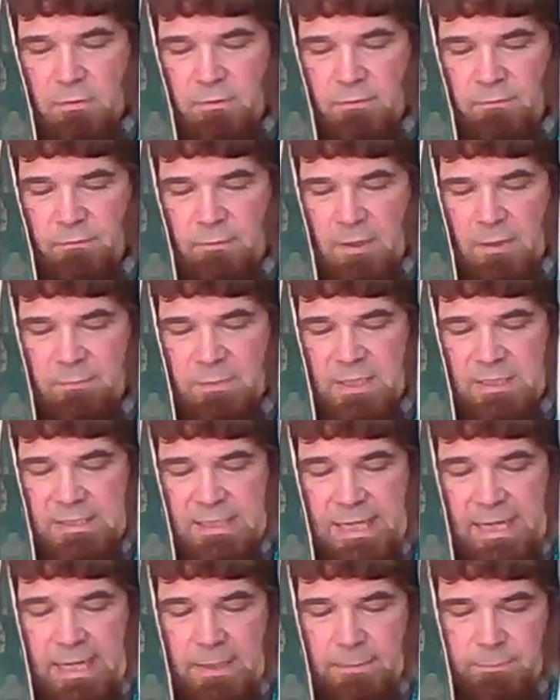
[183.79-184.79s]
from the
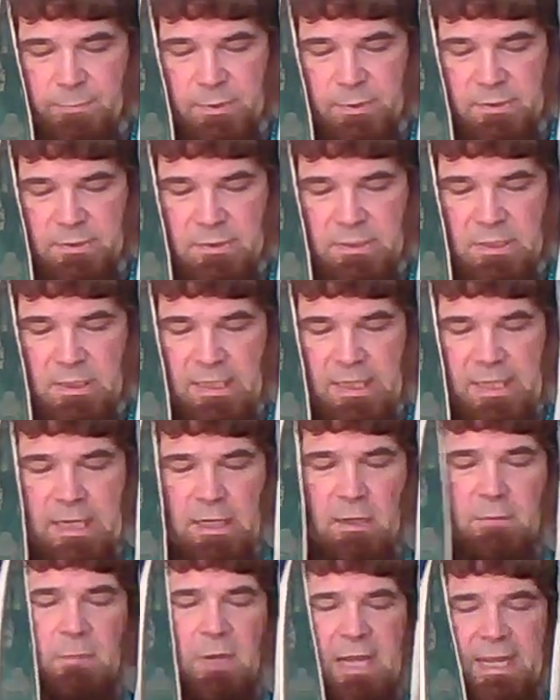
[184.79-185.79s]
deep.
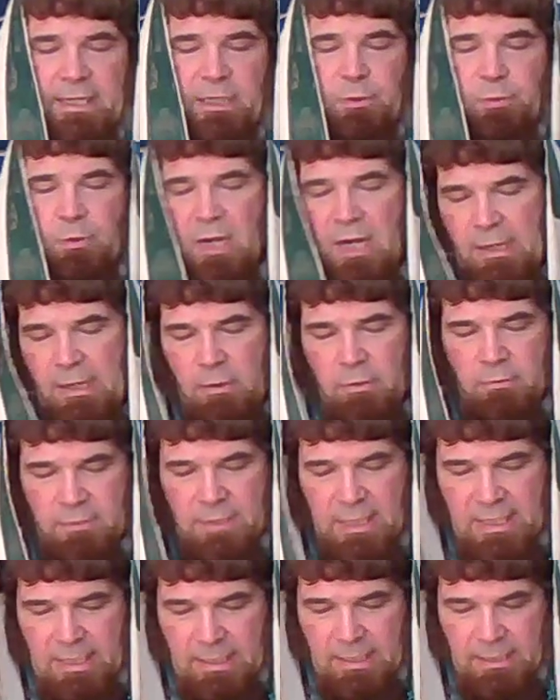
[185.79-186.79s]
Hear my cry, O
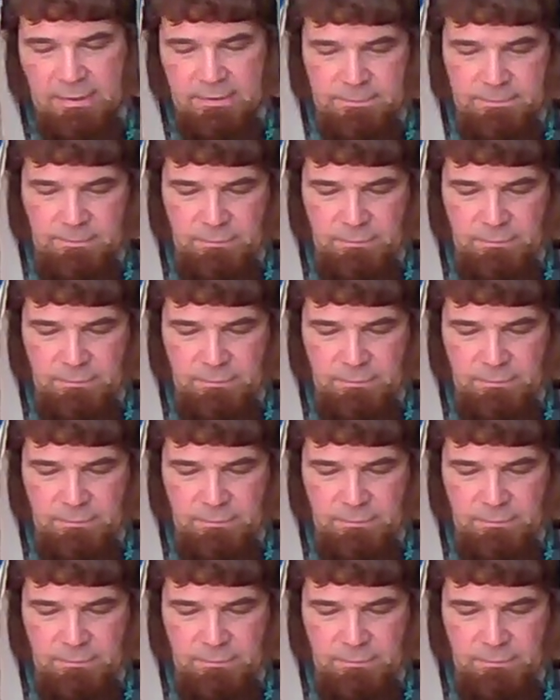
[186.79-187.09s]
Yah.